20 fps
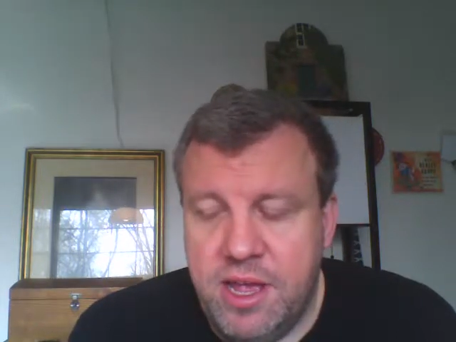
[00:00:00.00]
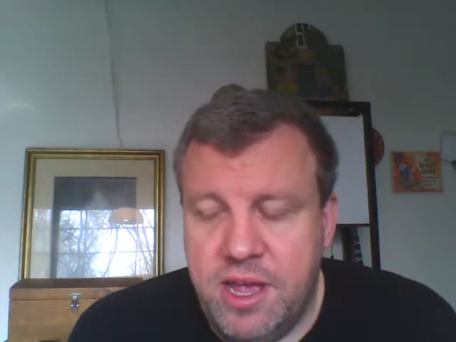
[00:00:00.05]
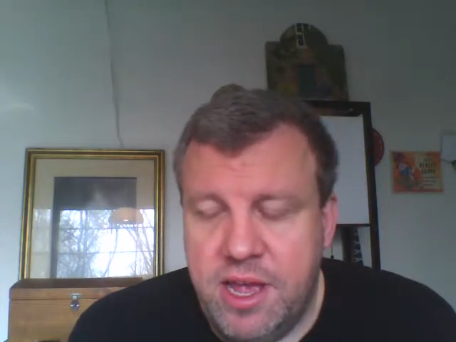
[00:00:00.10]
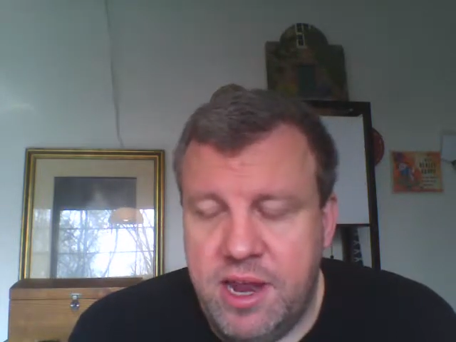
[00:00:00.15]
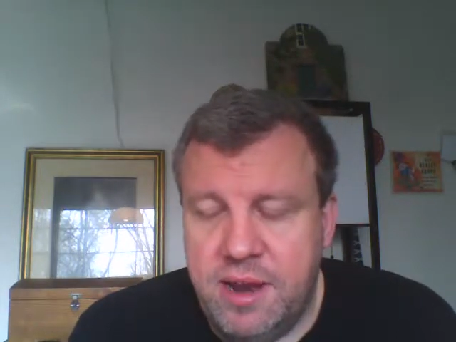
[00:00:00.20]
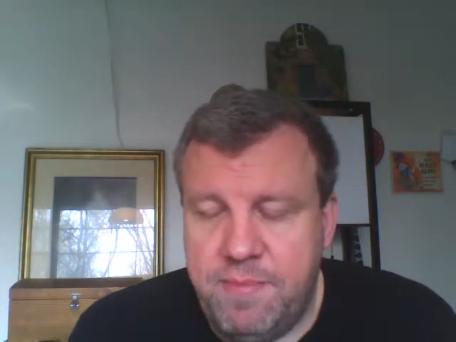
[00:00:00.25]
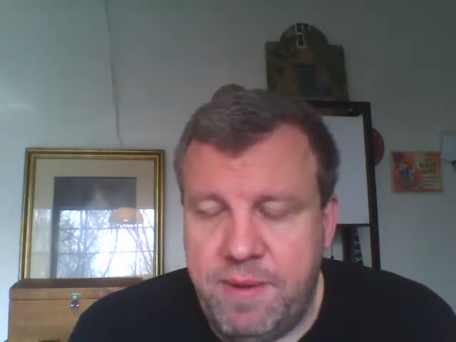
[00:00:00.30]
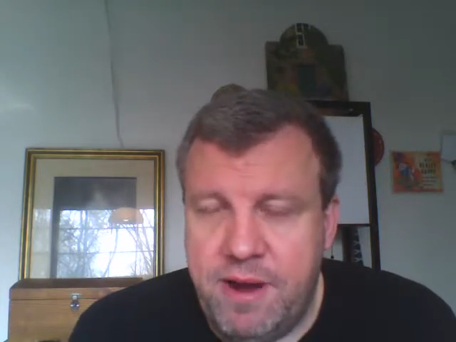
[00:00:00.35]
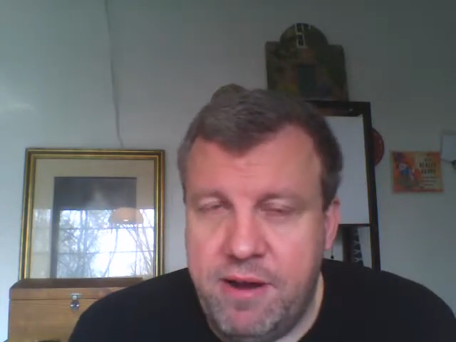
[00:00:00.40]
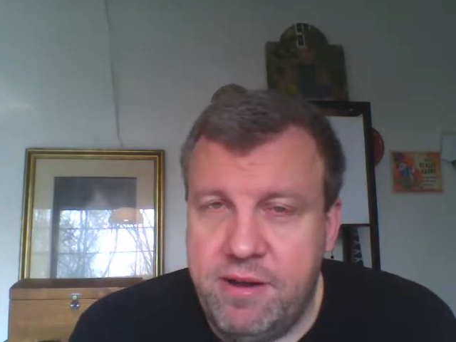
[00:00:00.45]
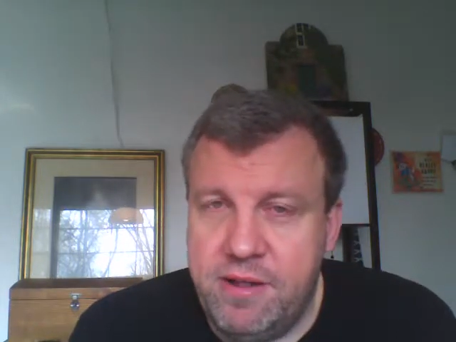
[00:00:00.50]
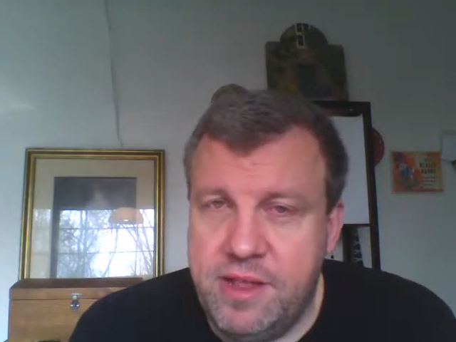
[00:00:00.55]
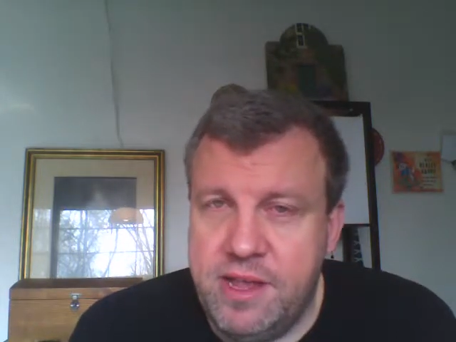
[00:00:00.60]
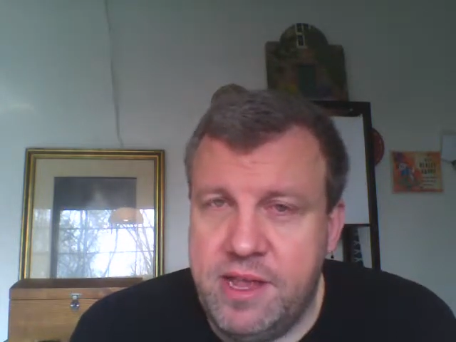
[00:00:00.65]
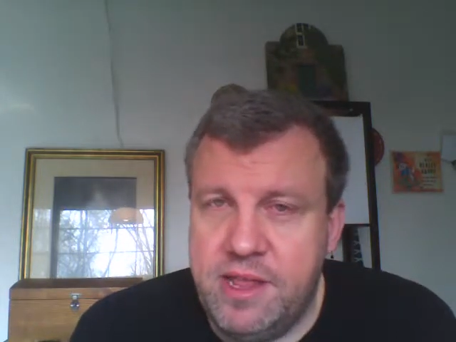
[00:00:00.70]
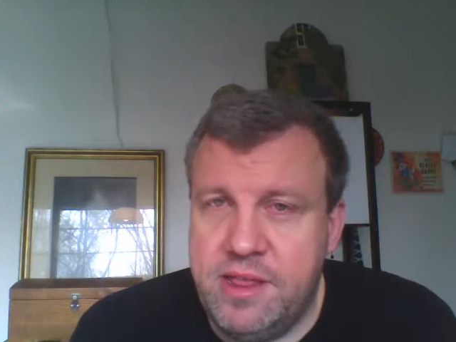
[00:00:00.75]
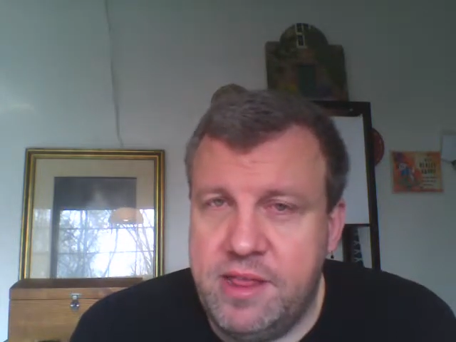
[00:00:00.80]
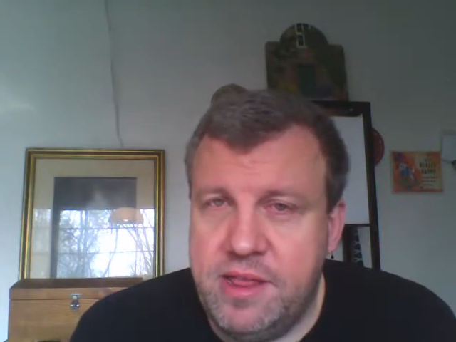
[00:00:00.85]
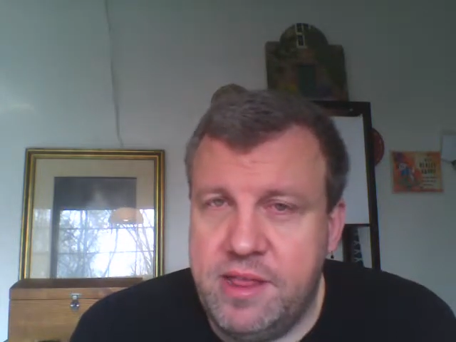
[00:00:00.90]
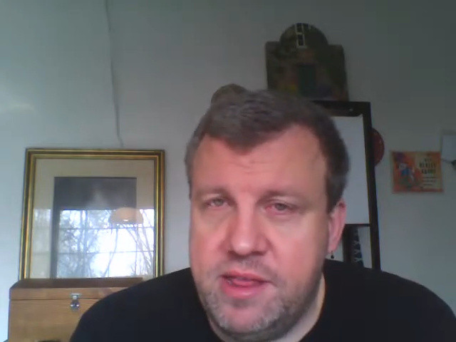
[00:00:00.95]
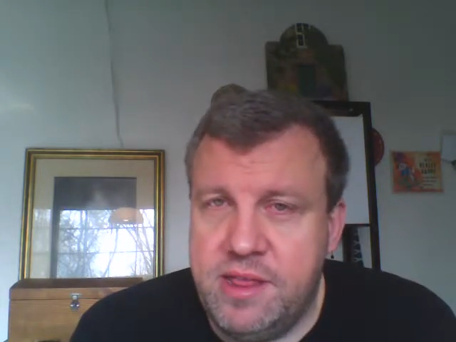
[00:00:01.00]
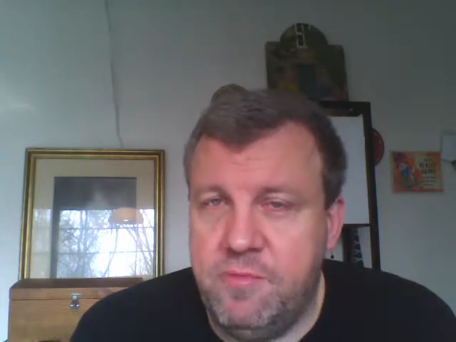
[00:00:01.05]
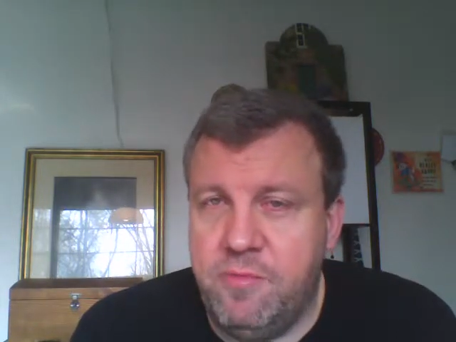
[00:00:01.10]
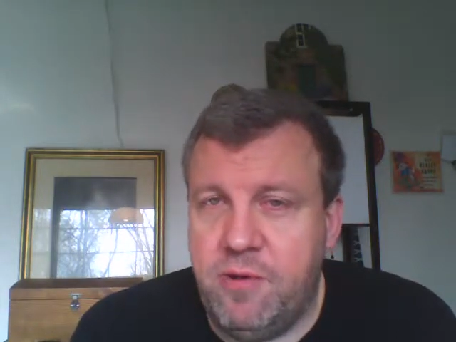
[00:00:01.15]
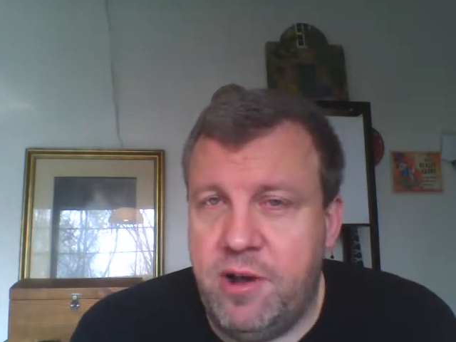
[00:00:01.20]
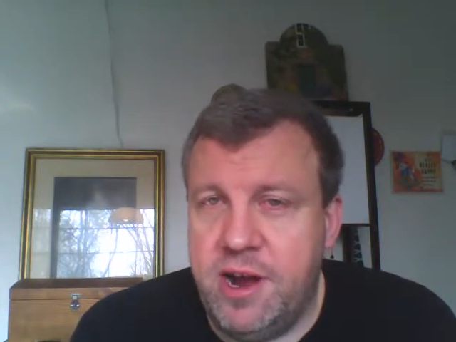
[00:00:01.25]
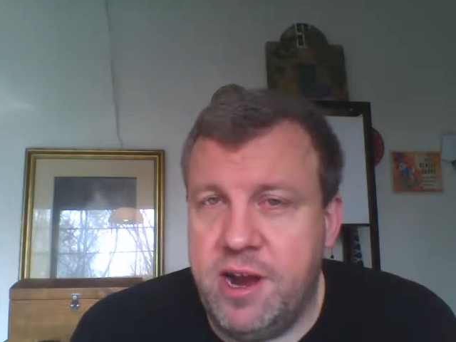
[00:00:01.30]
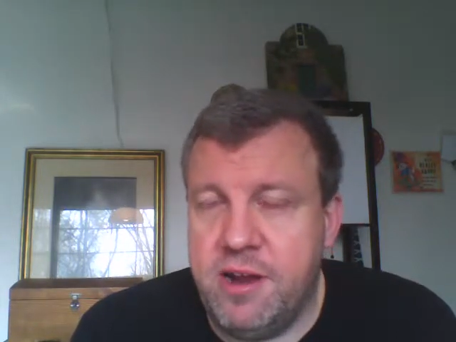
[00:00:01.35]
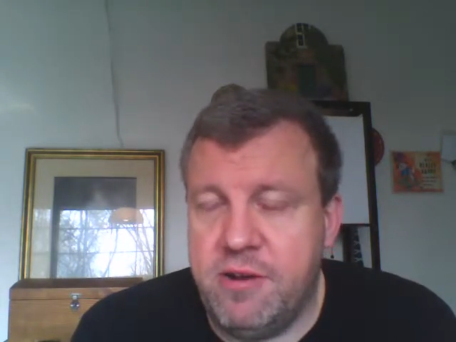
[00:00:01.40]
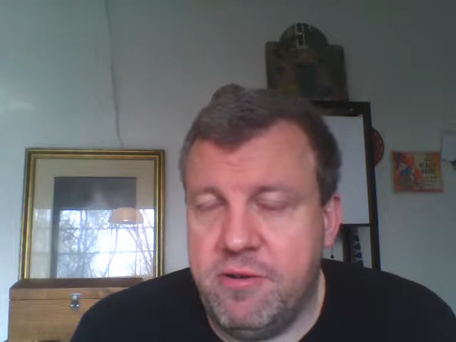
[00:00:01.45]
And apparently this
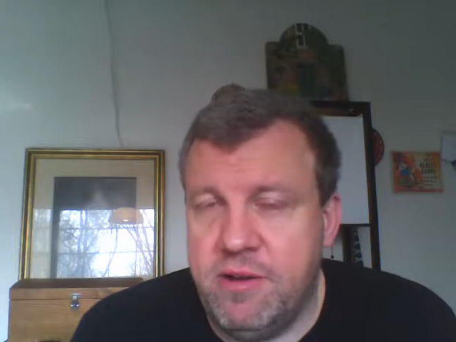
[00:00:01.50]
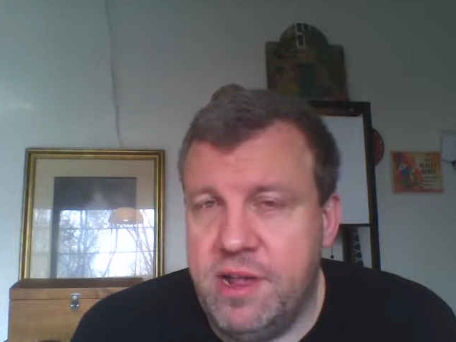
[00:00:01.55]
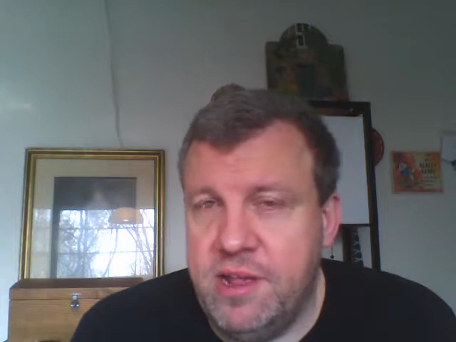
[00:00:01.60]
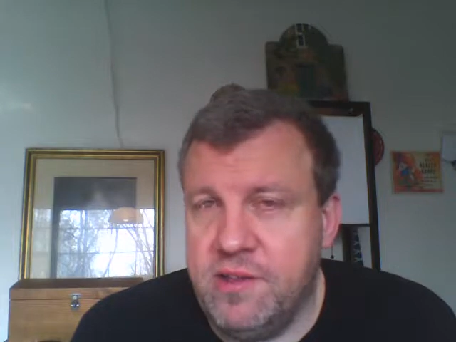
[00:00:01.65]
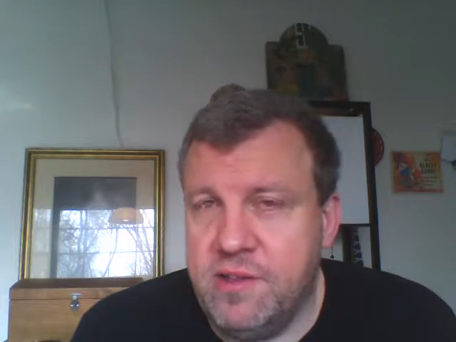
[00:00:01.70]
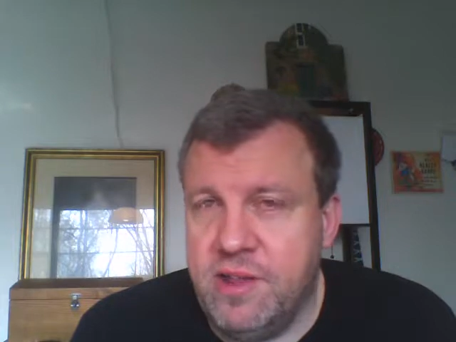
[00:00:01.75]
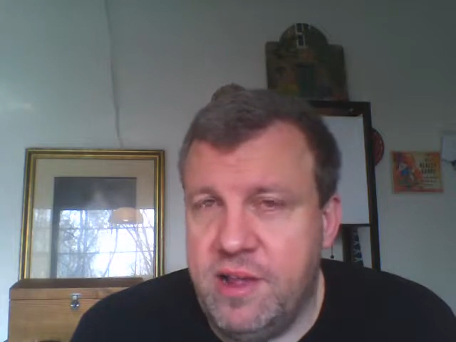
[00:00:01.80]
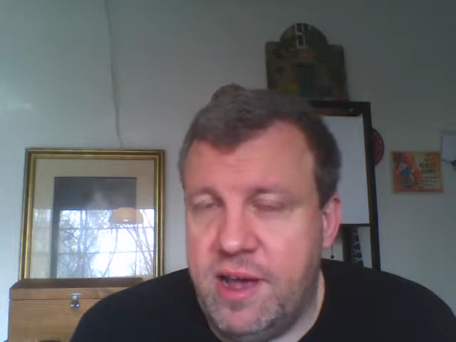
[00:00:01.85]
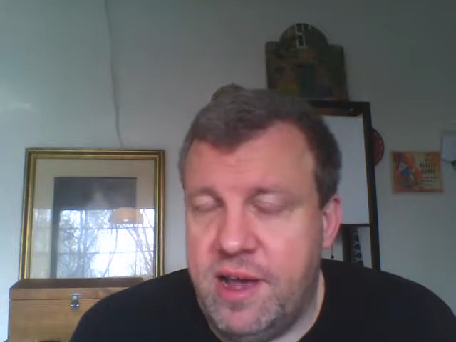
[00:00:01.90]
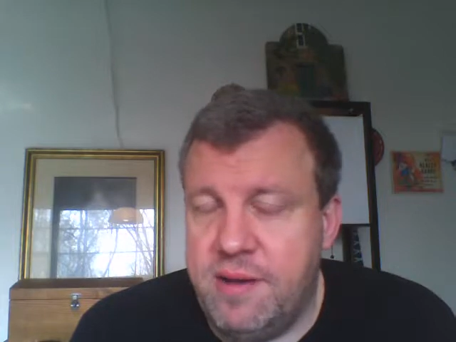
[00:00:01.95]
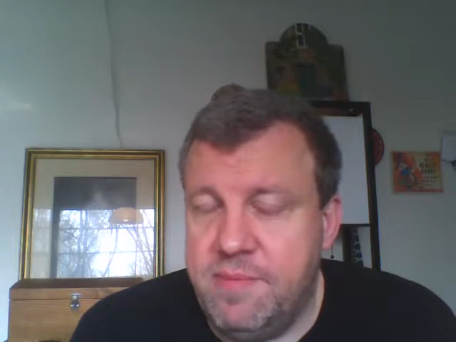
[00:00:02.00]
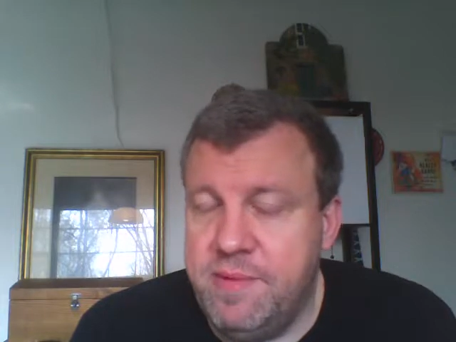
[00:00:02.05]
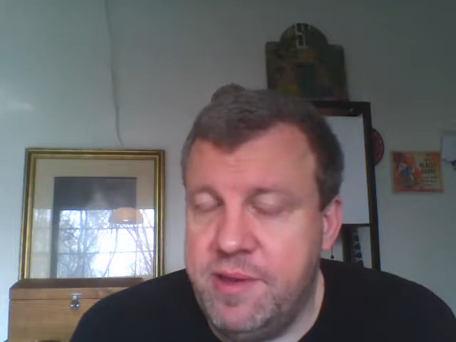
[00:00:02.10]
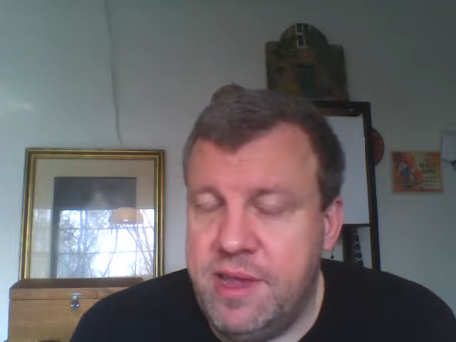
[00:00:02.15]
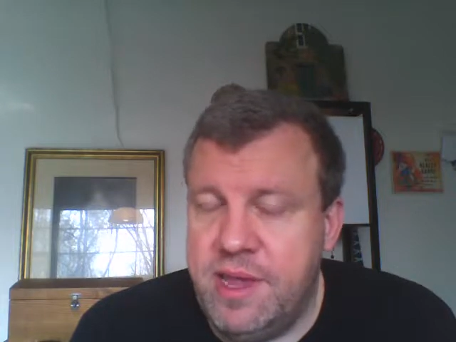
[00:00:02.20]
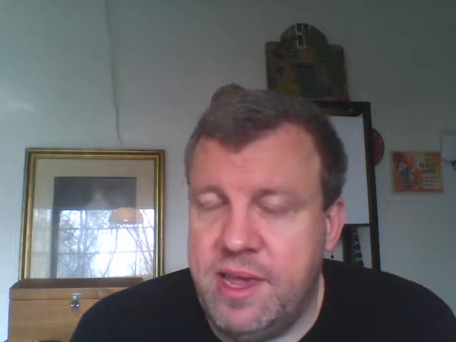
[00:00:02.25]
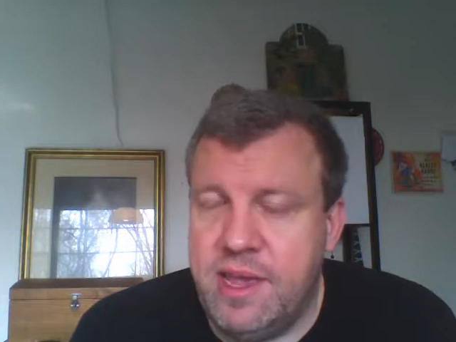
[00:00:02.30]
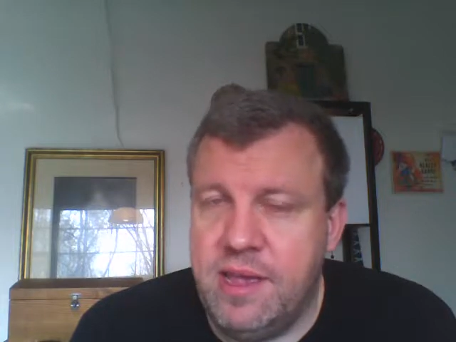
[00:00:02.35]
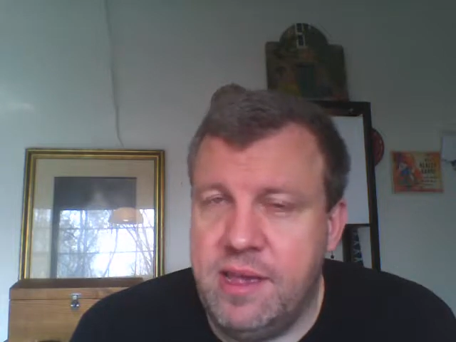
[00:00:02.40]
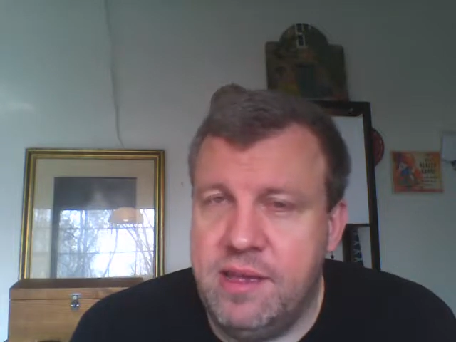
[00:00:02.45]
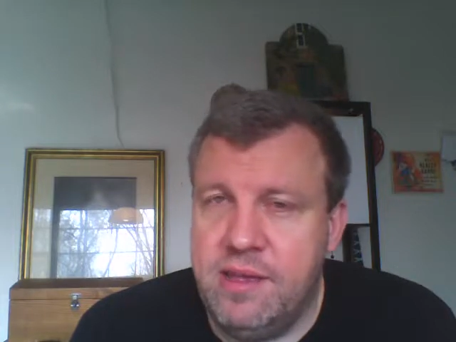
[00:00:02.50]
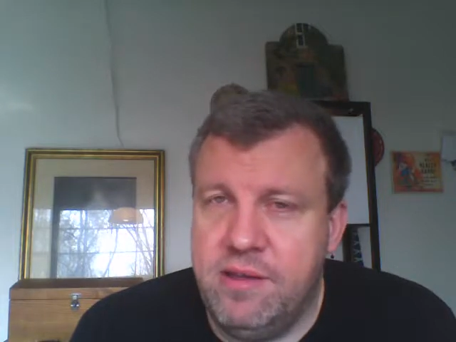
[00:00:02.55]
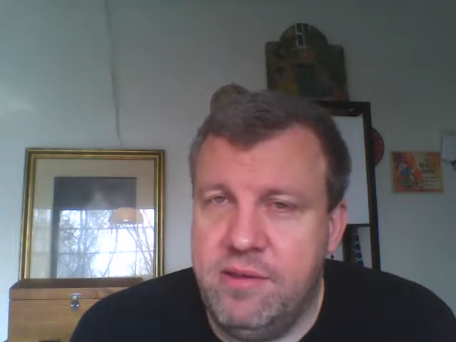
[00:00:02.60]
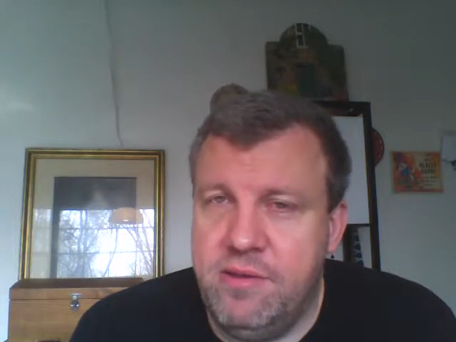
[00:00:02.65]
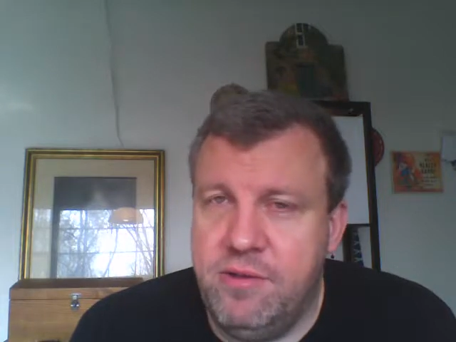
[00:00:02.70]
winery is lobbying